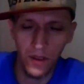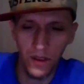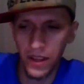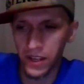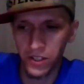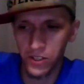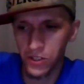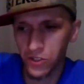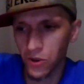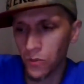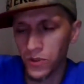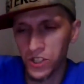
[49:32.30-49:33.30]
like just
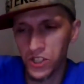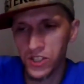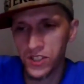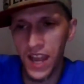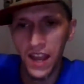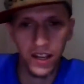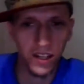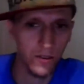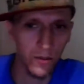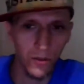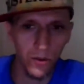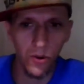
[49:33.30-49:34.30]
so much static
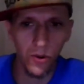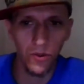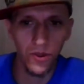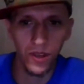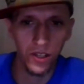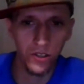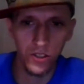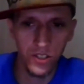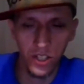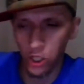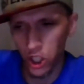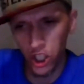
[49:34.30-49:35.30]
through the whole thing. You just
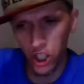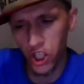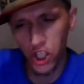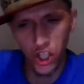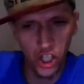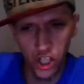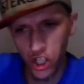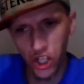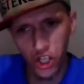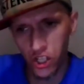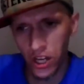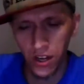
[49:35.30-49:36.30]
hear
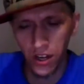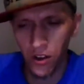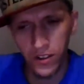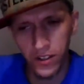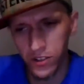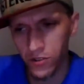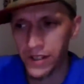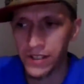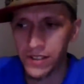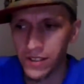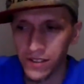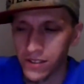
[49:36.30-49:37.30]
and all this
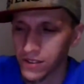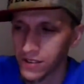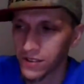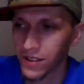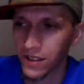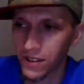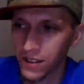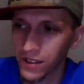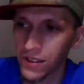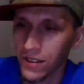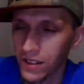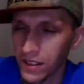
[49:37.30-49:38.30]
craziness. It's like
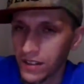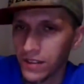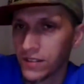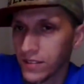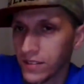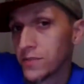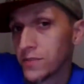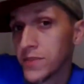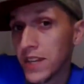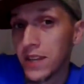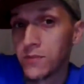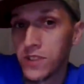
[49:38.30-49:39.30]

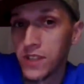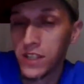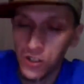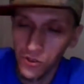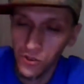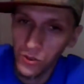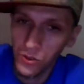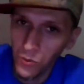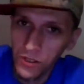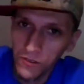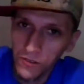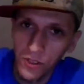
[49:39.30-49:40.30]
sometimes they choose
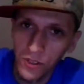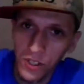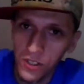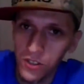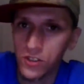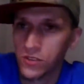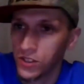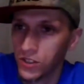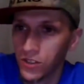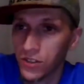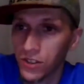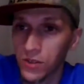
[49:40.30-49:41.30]
what footage
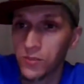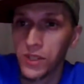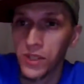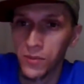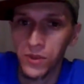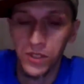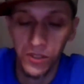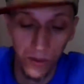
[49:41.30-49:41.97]
you're going to be able to